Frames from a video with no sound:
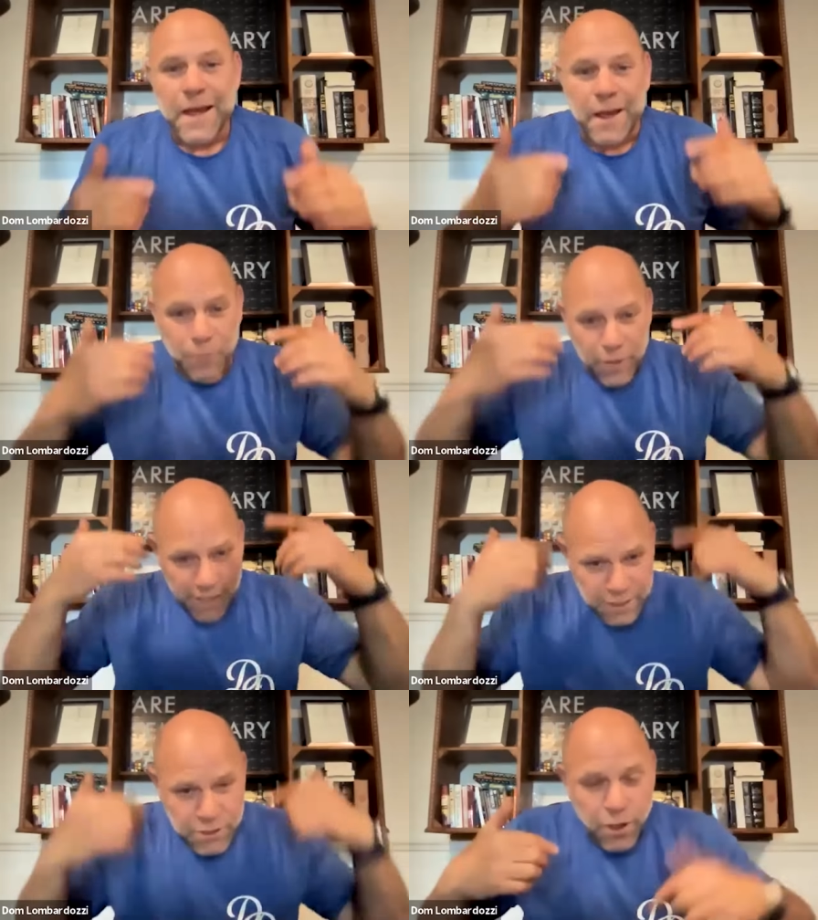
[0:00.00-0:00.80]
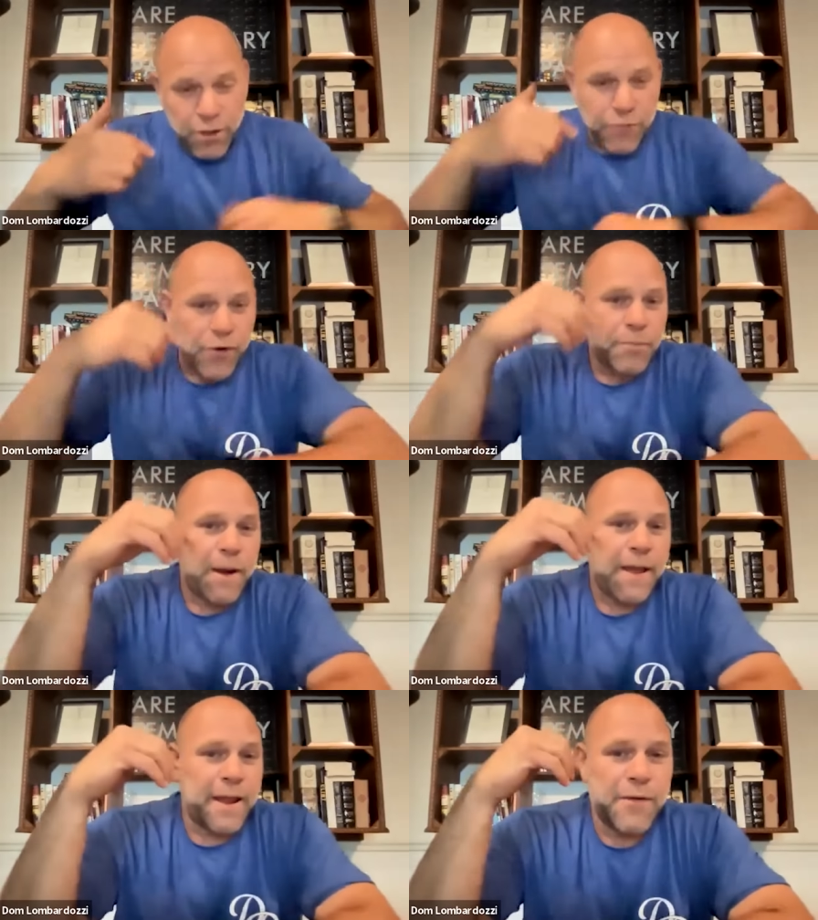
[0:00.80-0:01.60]
Yeah. When I start growing
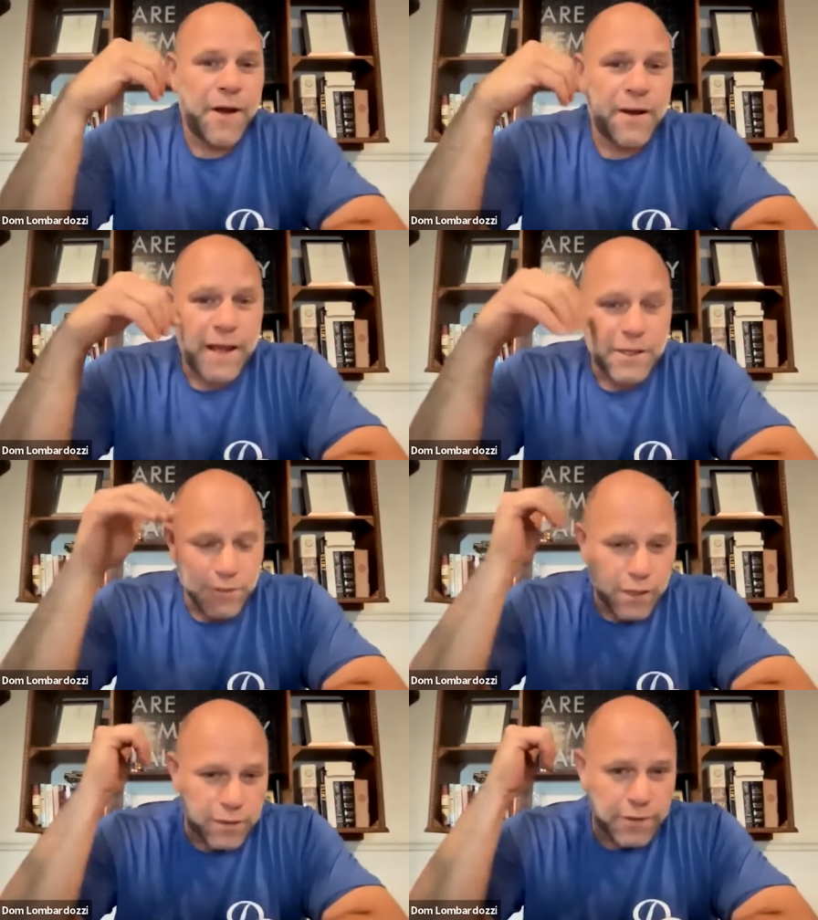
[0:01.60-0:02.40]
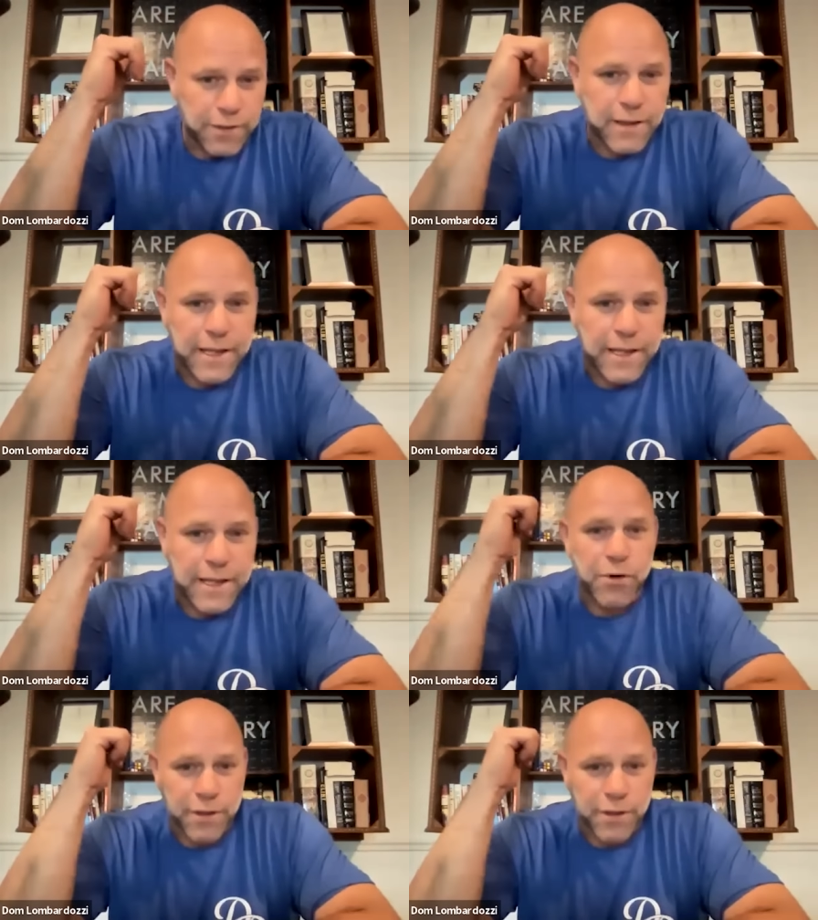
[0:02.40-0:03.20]
my hair out, I start looking like
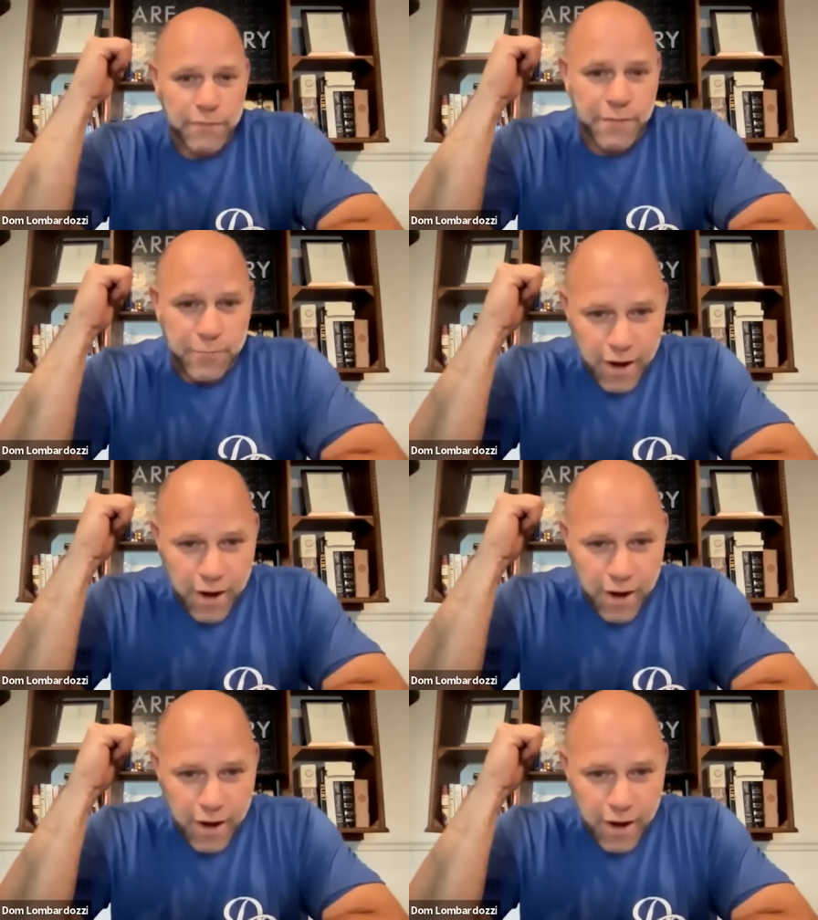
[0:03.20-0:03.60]
Burt Young from